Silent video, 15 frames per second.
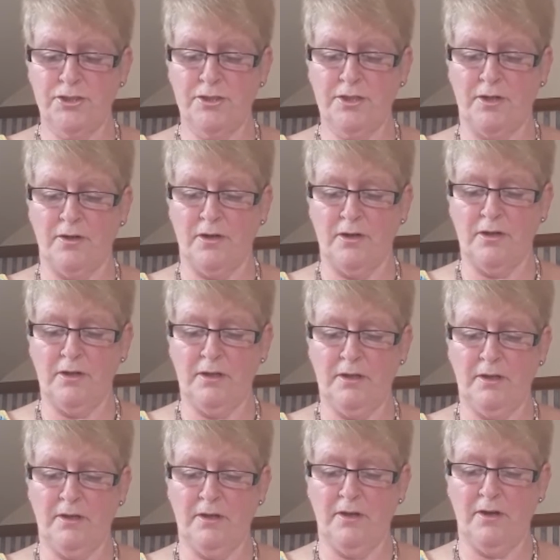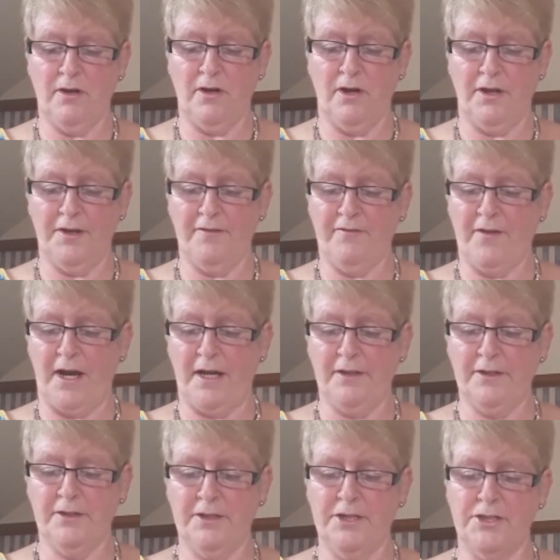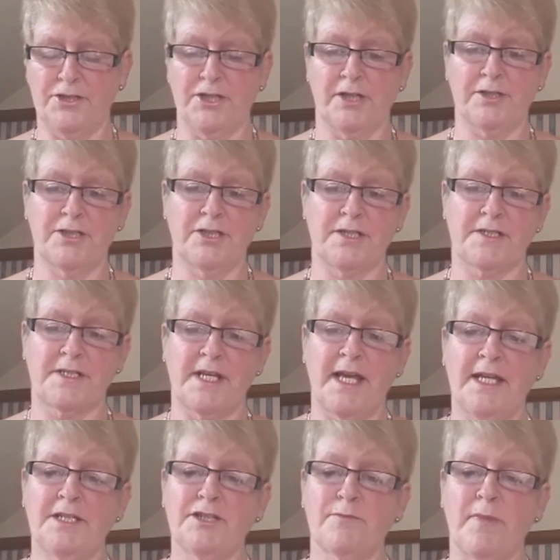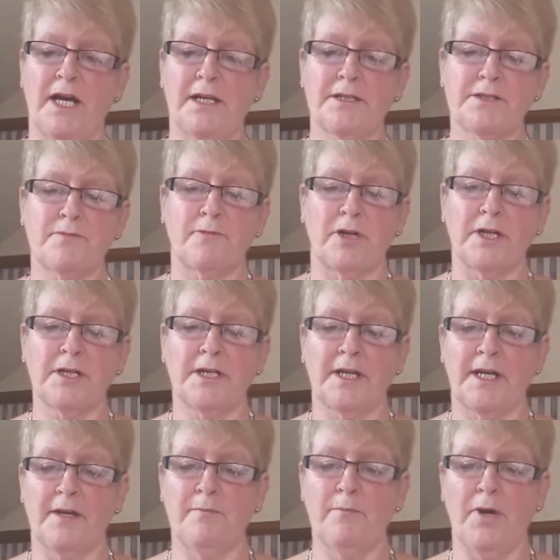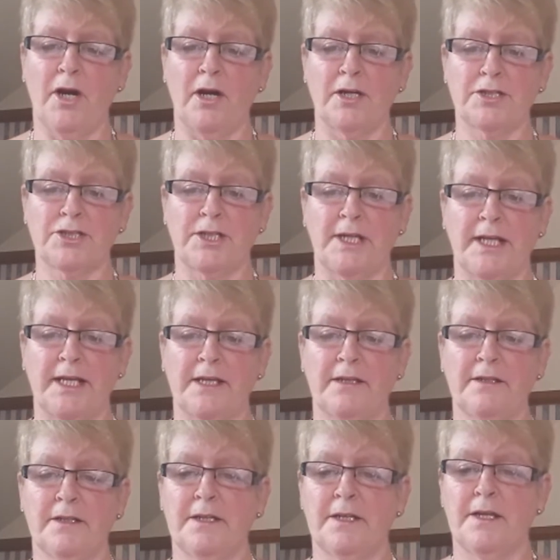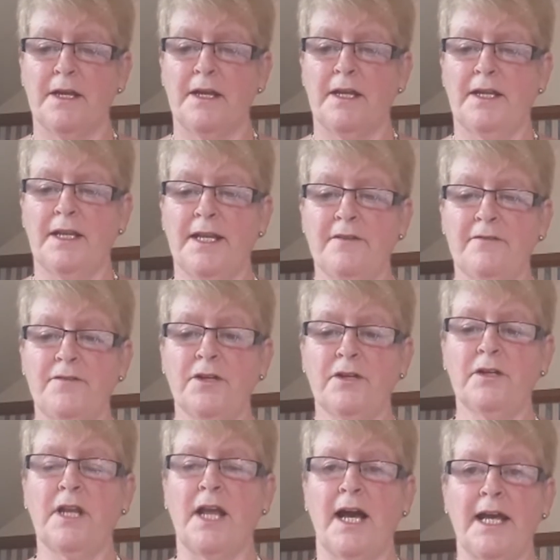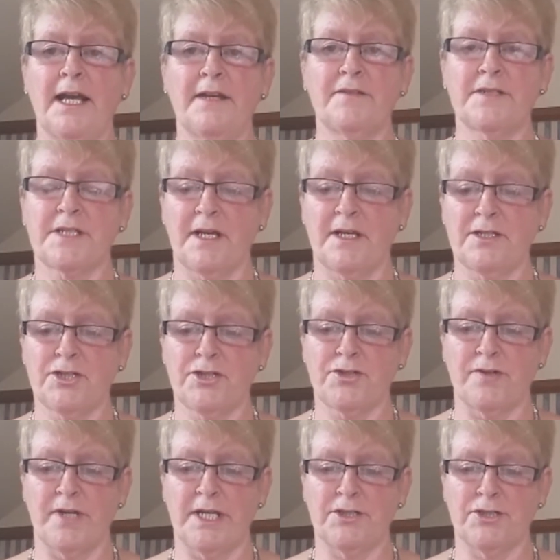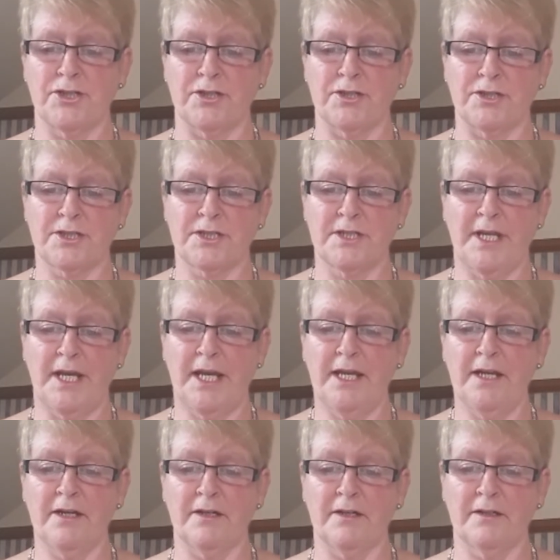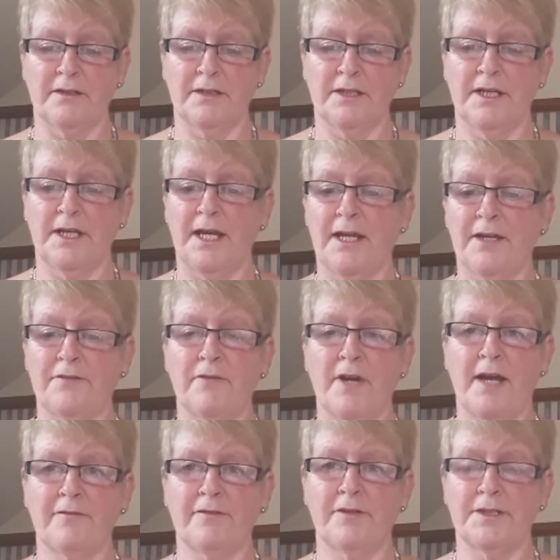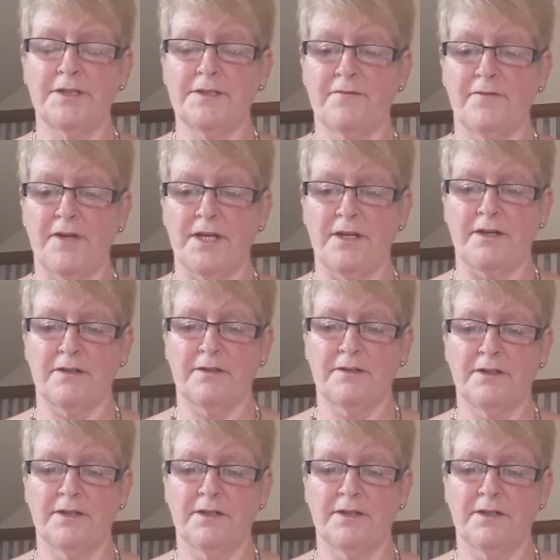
you call on a Father who judges each man's work impartially, live your lives as strangers here in reverent fear.